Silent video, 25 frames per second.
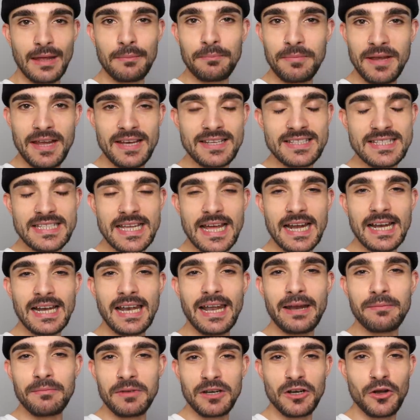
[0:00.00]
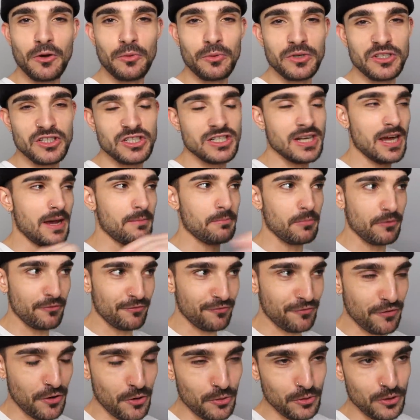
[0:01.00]
that being said, let me know which type of
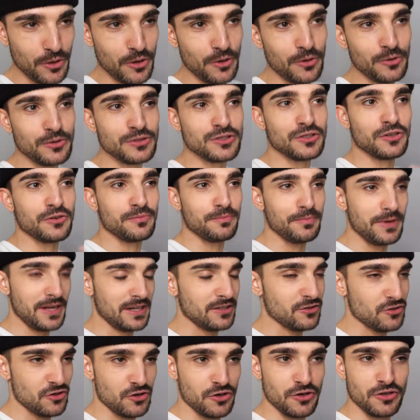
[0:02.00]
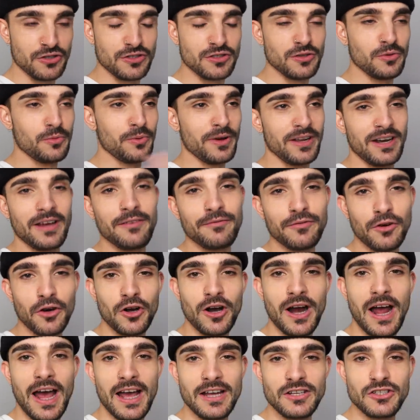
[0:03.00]
photos or pictures or
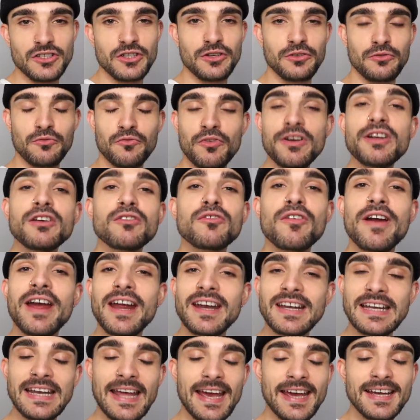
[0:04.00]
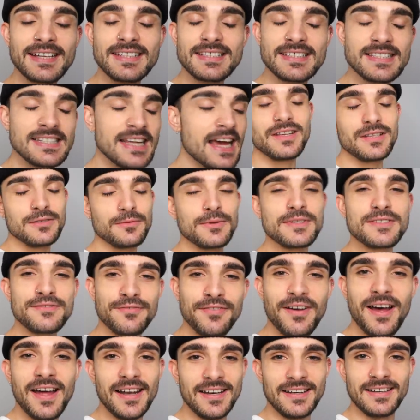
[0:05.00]
whatever I should recreate next. This was
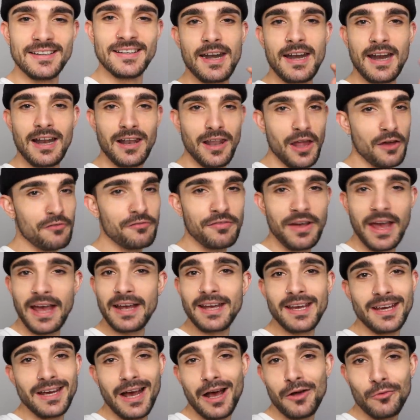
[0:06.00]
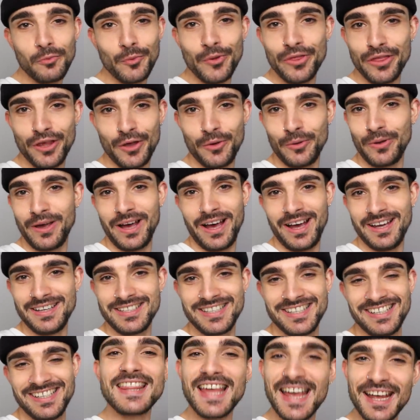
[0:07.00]
fun and I love hanging out with you guys.
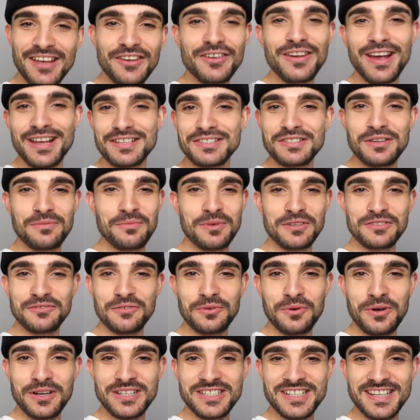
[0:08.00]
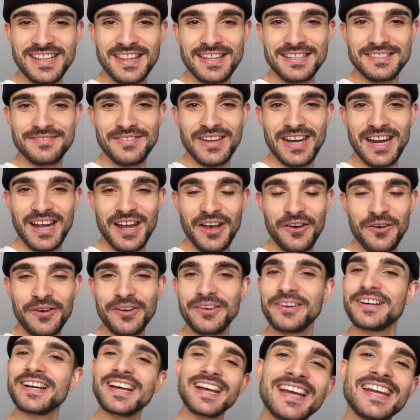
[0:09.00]
Thank you guys so much for watching this video.
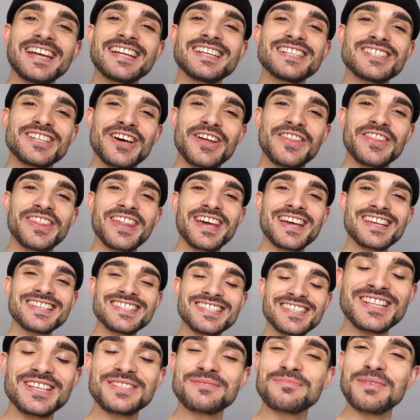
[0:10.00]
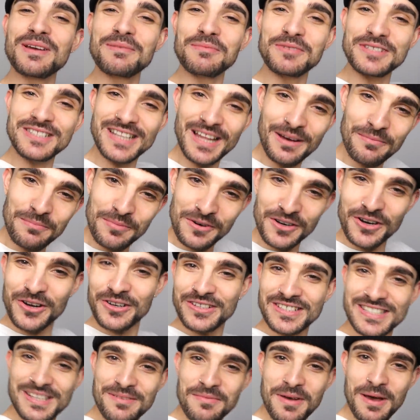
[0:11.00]
Y entonces nos vemos la
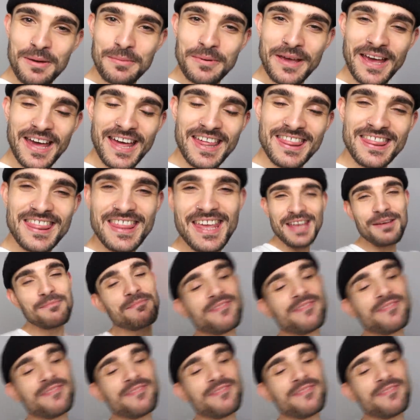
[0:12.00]
próxima vez y